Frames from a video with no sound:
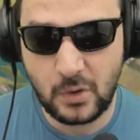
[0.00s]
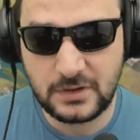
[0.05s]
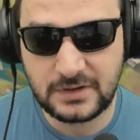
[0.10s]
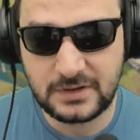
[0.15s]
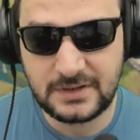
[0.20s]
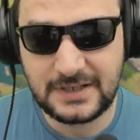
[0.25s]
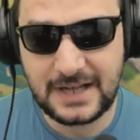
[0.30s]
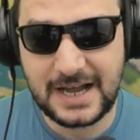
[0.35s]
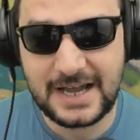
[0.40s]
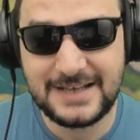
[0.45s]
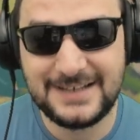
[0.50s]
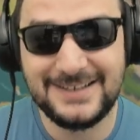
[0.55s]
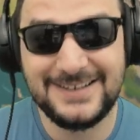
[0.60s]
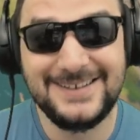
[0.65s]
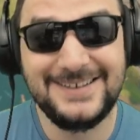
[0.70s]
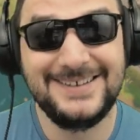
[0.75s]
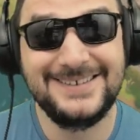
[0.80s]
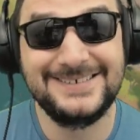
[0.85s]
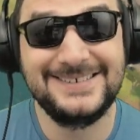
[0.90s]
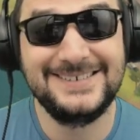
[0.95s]
nine
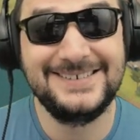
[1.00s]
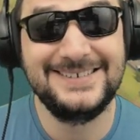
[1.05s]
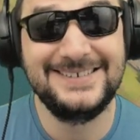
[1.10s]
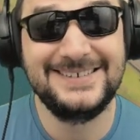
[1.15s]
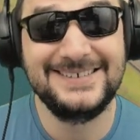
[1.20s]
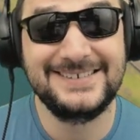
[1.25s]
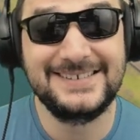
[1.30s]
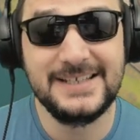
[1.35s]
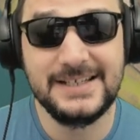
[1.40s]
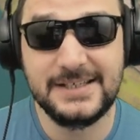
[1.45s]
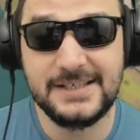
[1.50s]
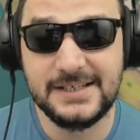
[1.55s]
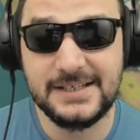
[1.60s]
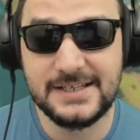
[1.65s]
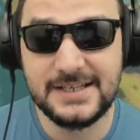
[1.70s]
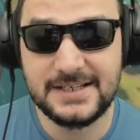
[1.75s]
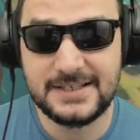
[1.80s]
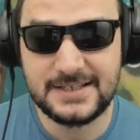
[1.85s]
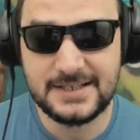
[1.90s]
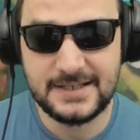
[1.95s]
uh, gig
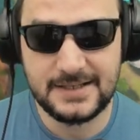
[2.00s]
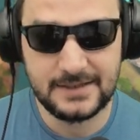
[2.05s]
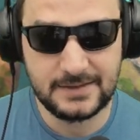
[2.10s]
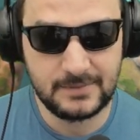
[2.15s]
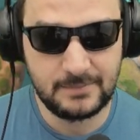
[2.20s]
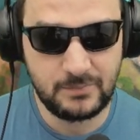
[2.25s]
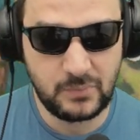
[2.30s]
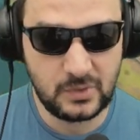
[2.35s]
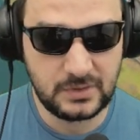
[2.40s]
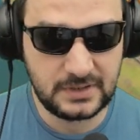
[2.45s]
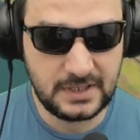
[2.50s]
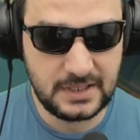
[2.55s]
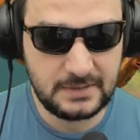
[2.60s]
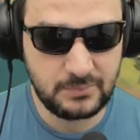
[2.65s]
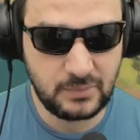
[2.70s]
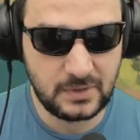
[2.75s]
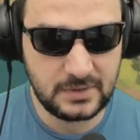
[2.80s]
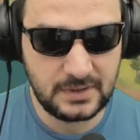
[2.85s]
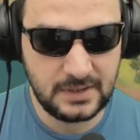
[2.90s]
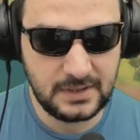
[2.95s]
it's here, zero point eight, zero point nine.